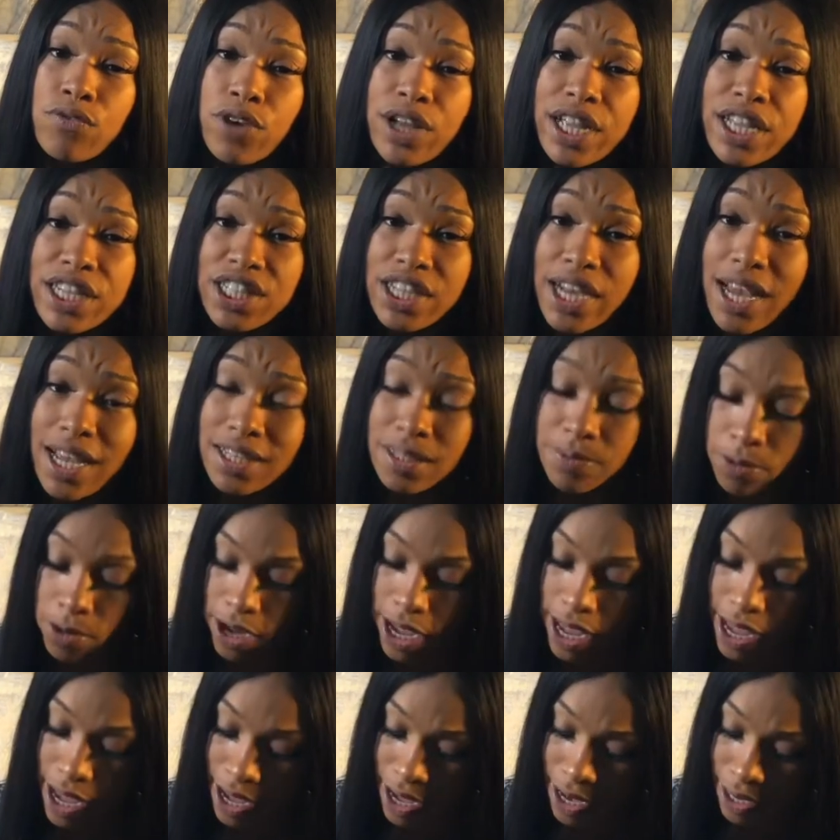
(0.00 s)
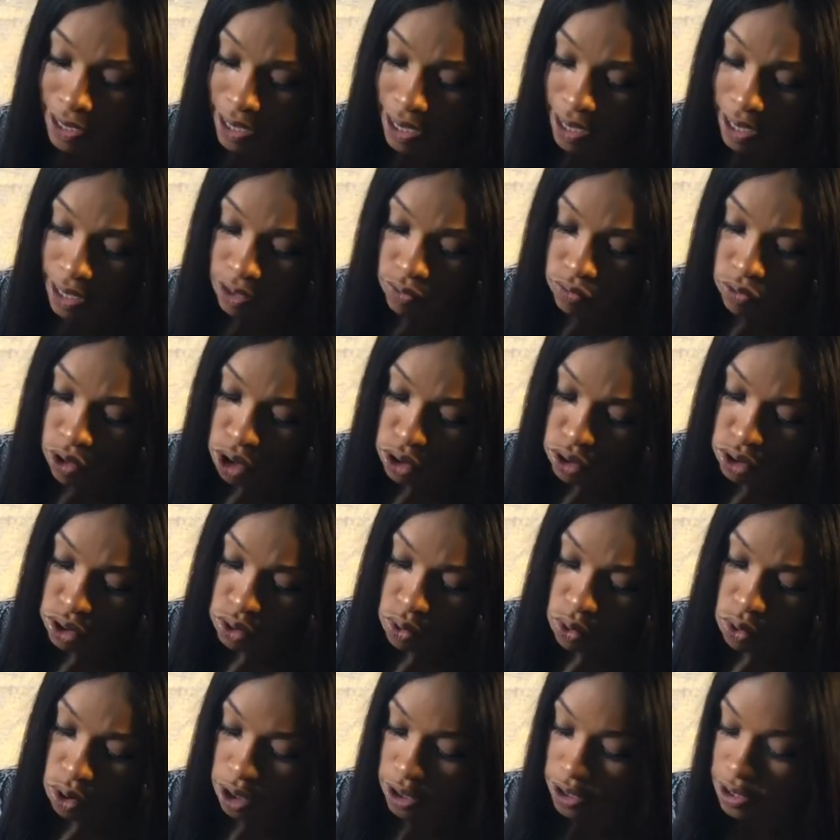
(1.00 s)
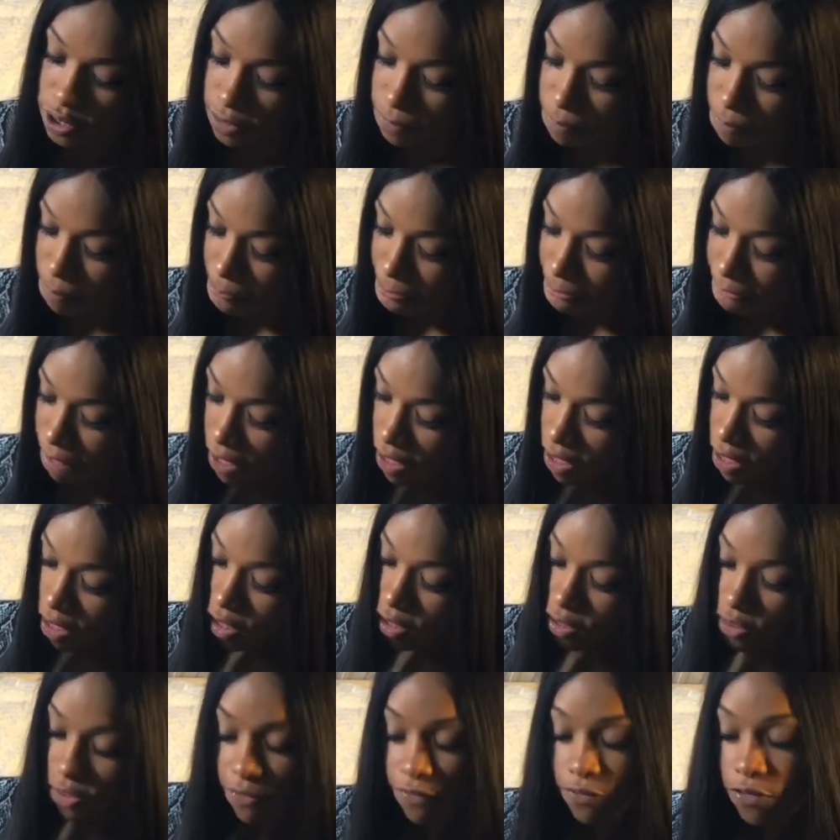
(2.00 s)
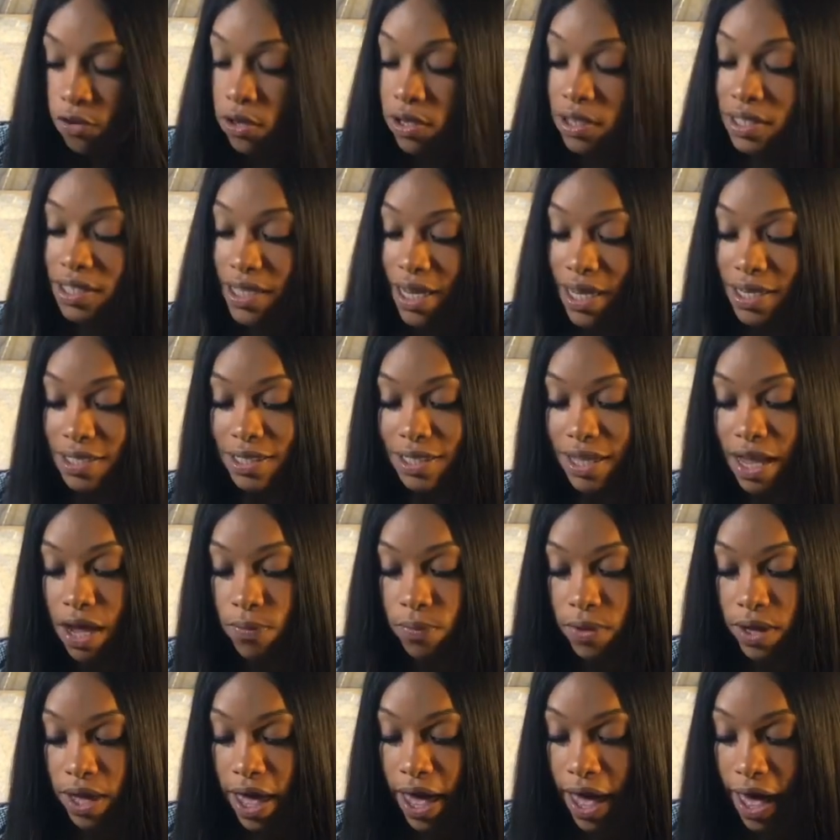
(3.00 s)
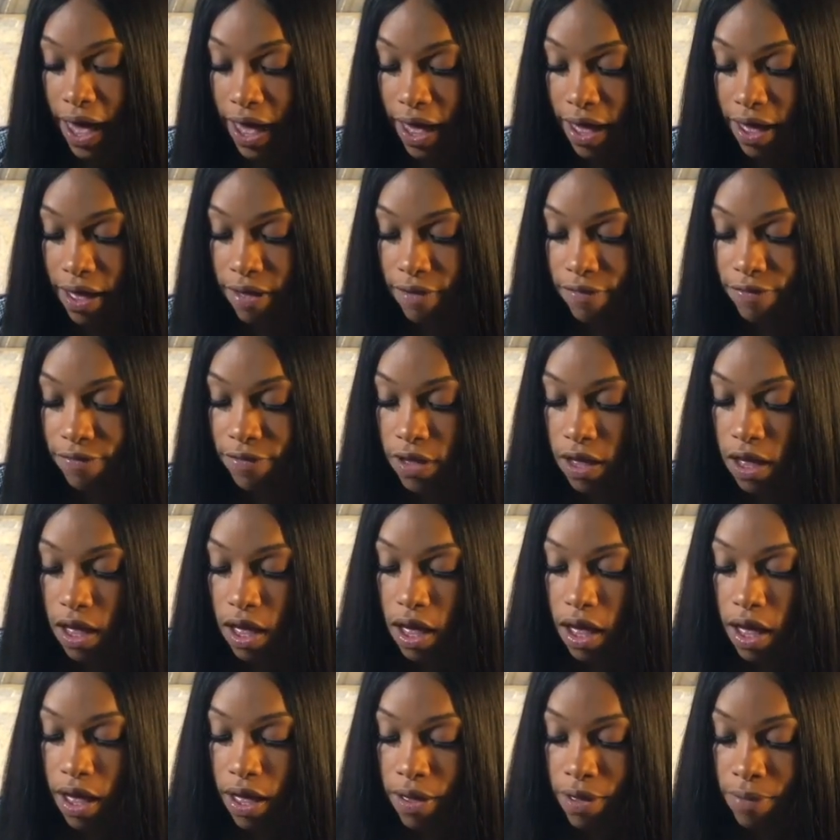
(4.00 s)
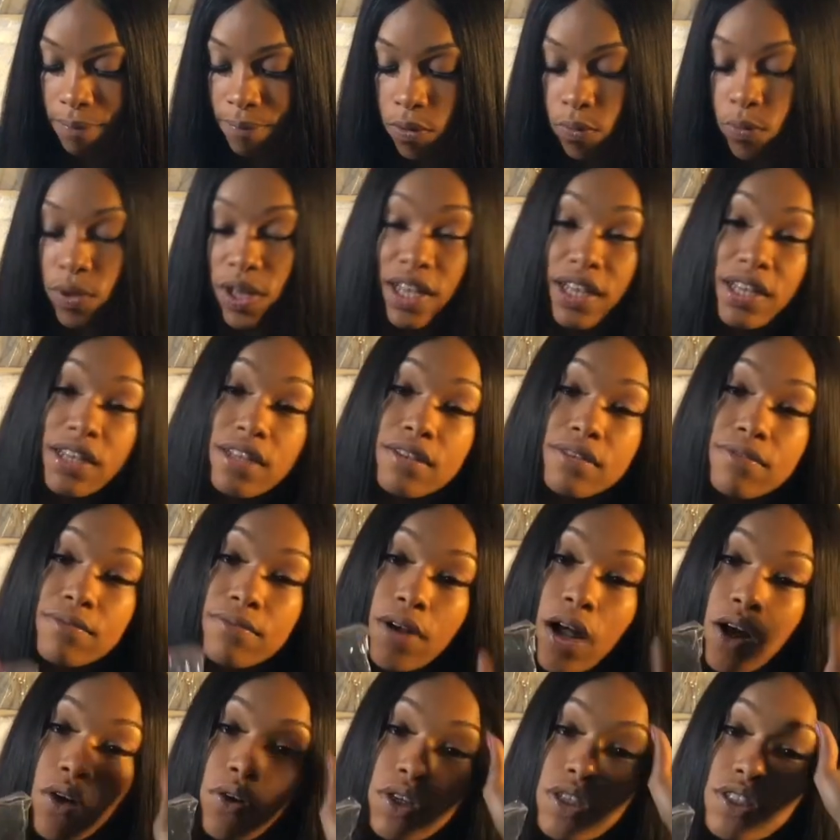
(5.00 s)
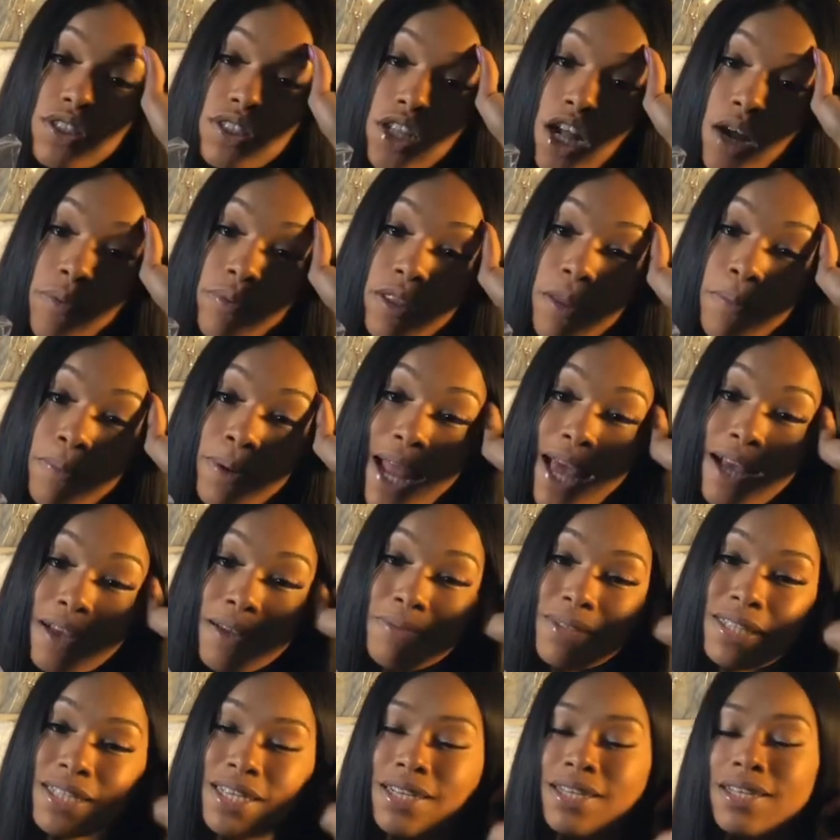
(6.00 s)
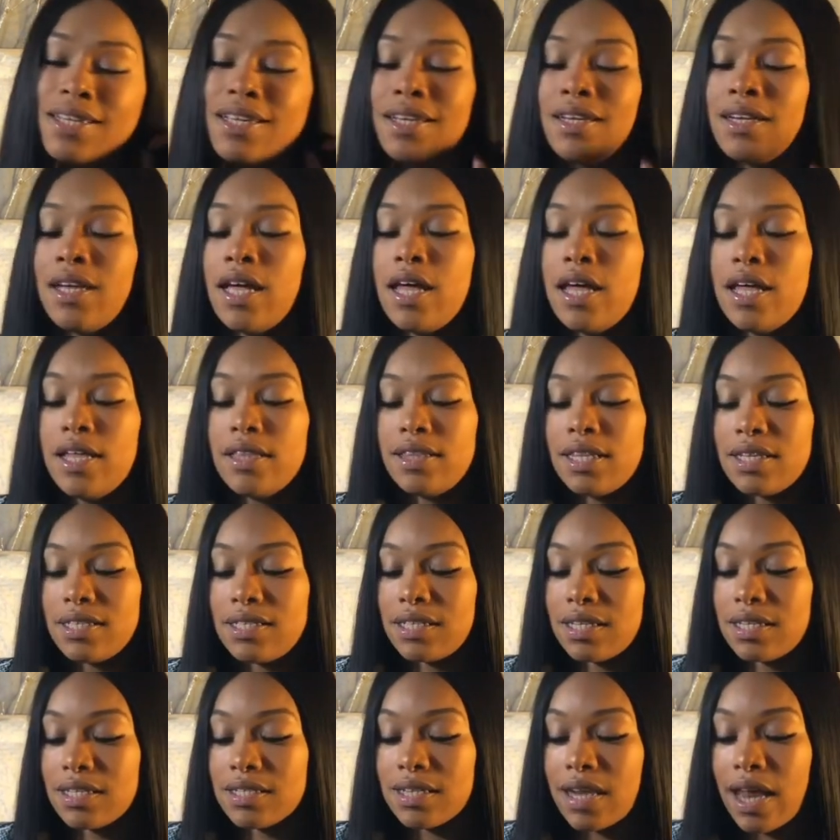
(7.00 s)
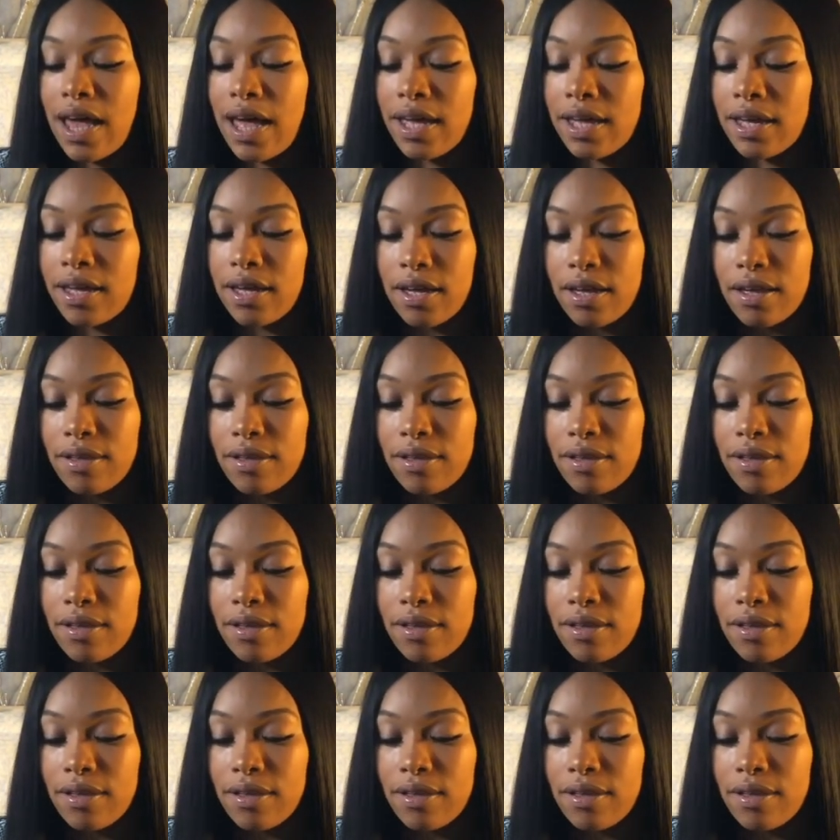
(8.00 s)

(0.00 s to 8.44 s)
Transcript: red jasper and in rose quartz. The full sets that we have, we are going to start with the Black Obsidian. This is like